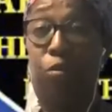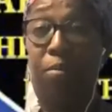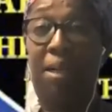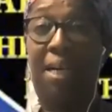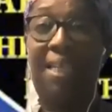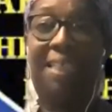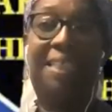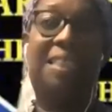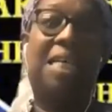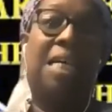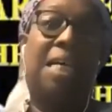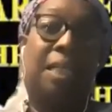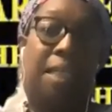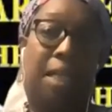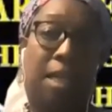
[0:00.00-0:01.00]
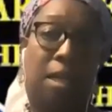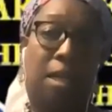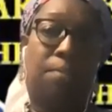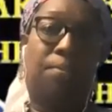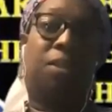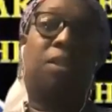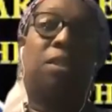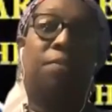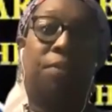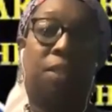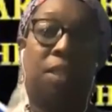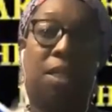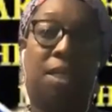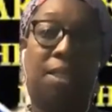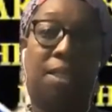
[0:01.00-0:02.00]
bodies that help to lift
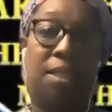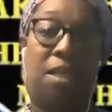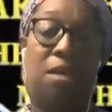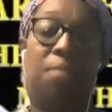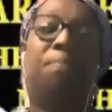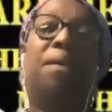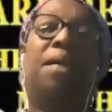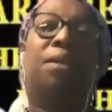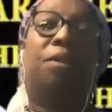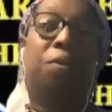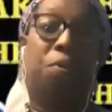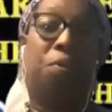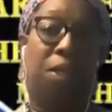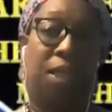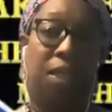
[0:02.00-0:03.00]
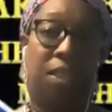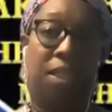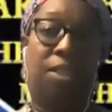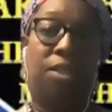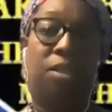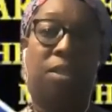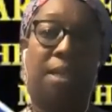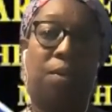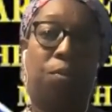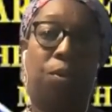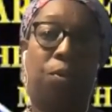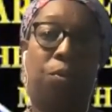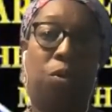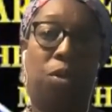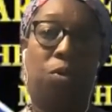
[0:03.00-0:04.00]
us up, and the organizations that we
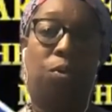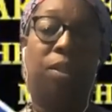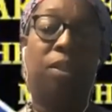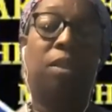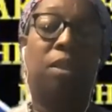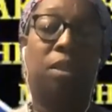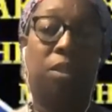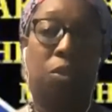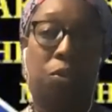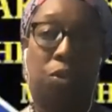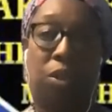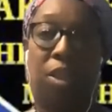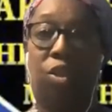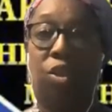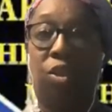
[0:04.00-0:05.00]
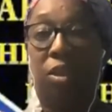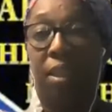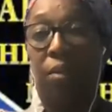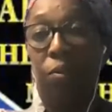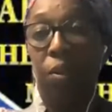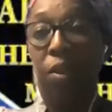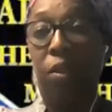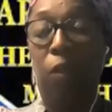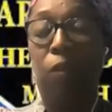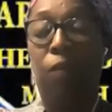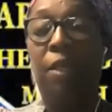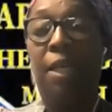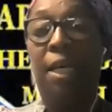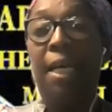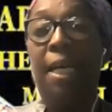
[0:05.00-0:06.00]
work with, the associations that we serve.
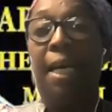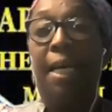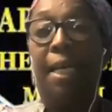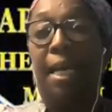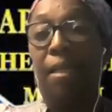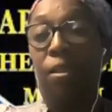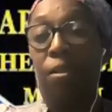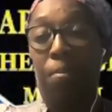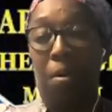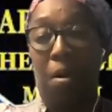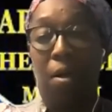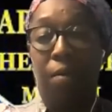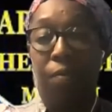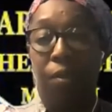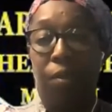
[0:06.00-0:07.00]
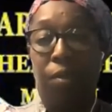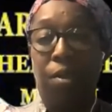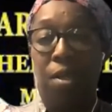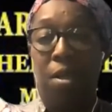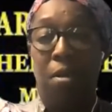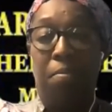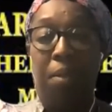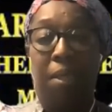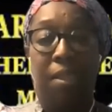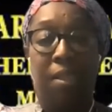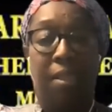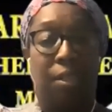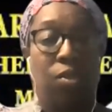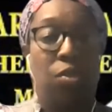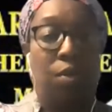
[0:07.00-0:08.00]
And that's part of the piece
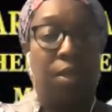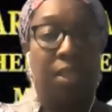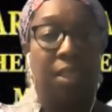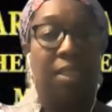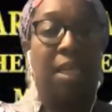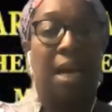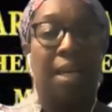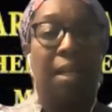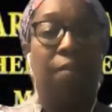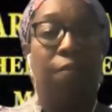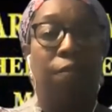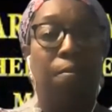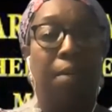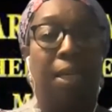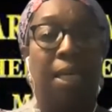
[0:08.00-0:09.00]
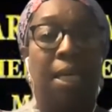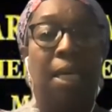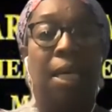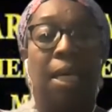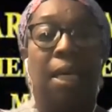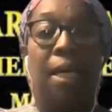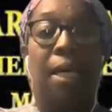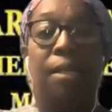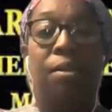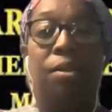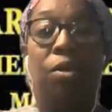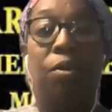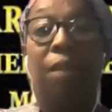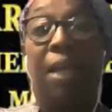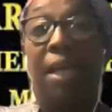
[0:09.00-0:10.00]
that's always exciting for me. And,
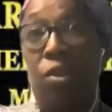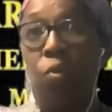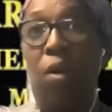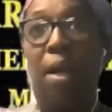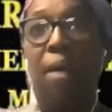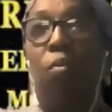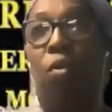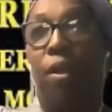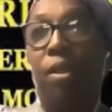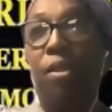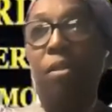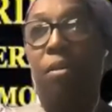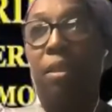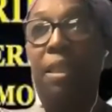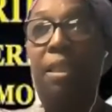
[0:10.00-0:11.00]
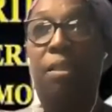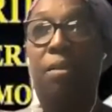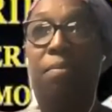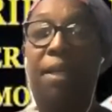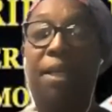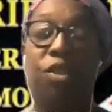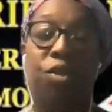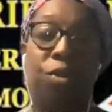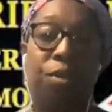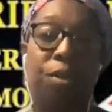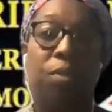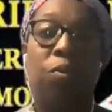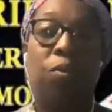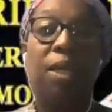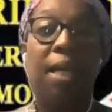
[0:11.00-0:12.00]
that's why I wanted to at least make sure
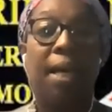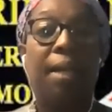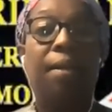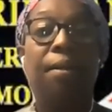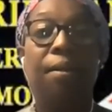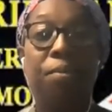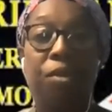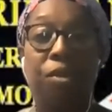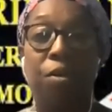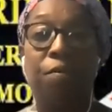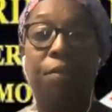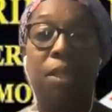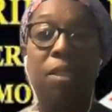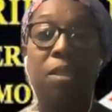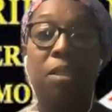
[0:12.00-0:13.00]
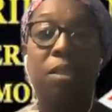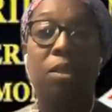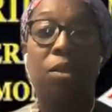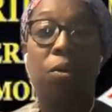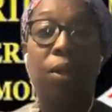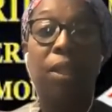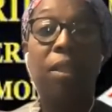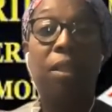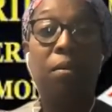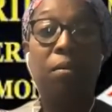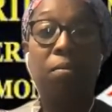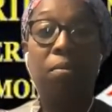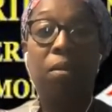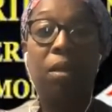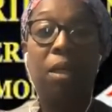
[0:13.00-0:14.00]
that we had an observance, in
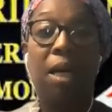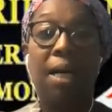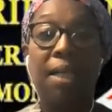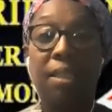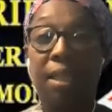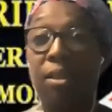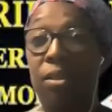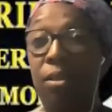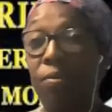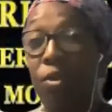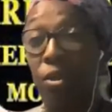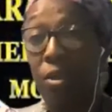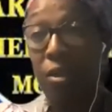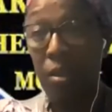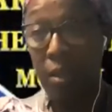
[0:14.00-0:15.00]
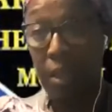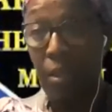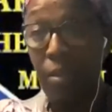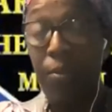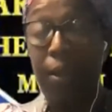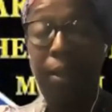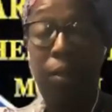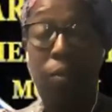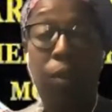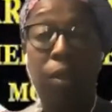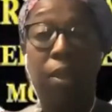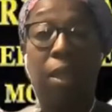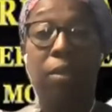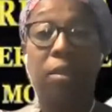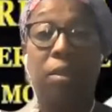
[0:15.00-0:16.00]
the context of celebrating
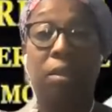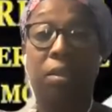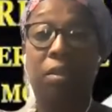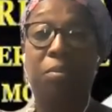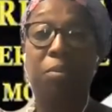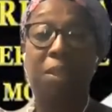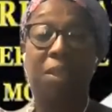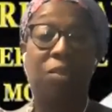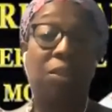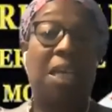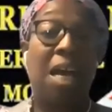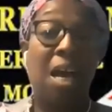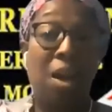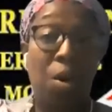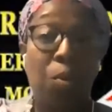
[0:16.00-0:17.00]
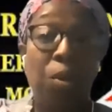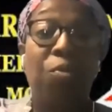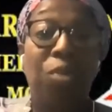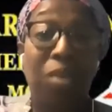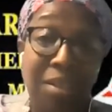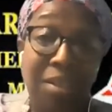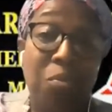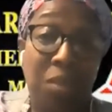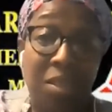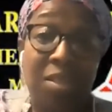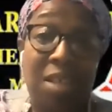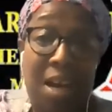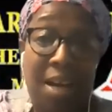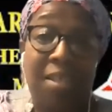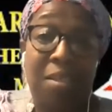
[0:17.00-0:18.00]
with our sisters and brothers. We really
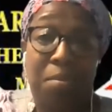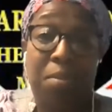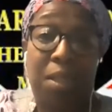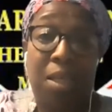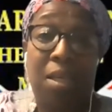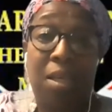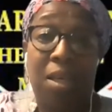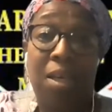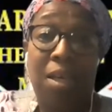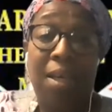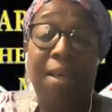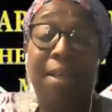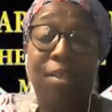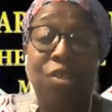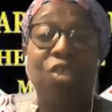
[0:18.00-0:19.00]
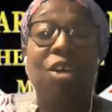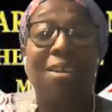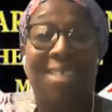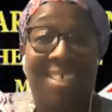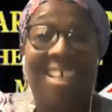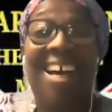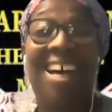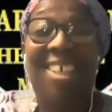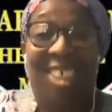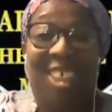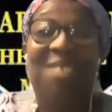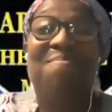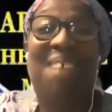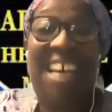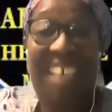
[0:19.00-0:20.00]
desire to be in Charlestown,
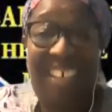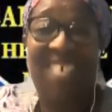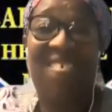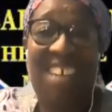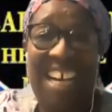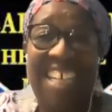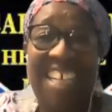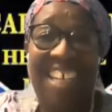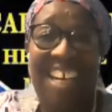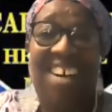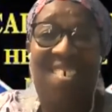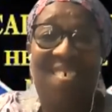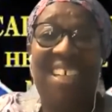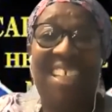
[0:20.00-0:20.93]
Jamaica right now. We